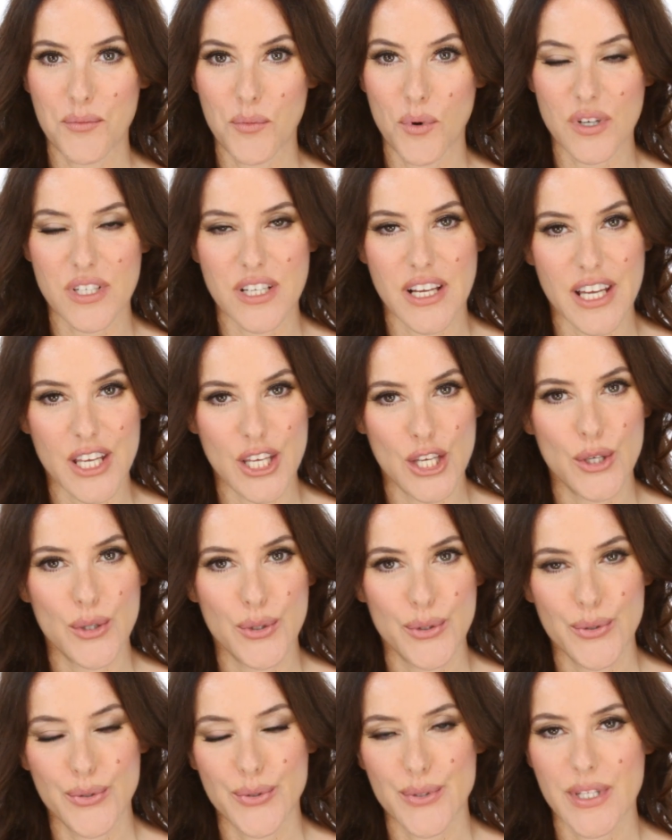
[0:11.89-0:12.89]
what I
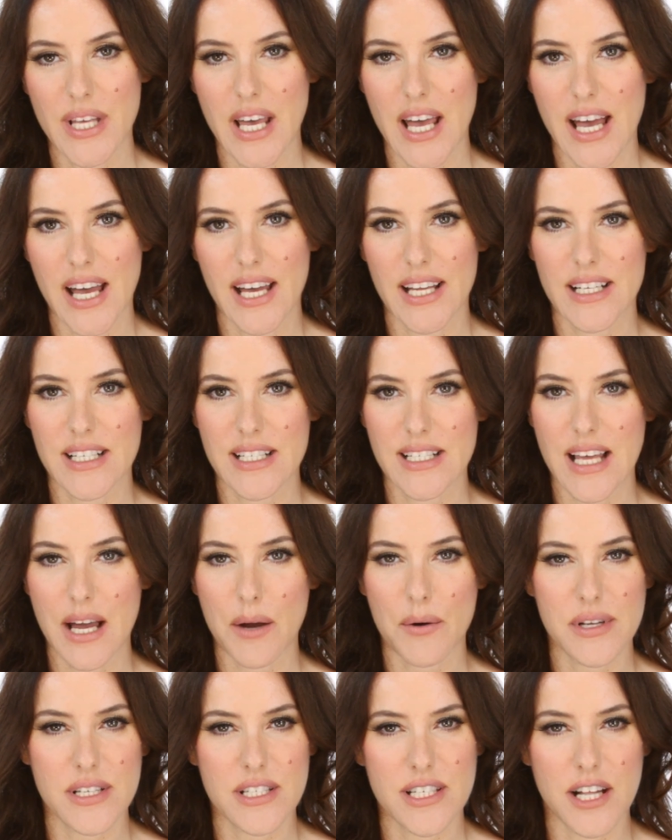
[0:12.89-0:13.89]
use and
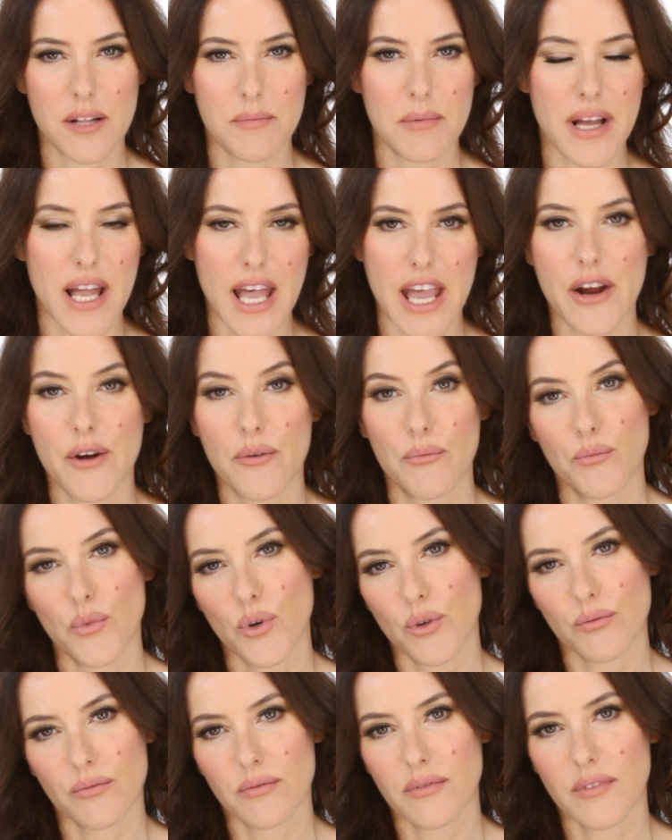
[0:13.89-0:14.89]
how I style my hair and what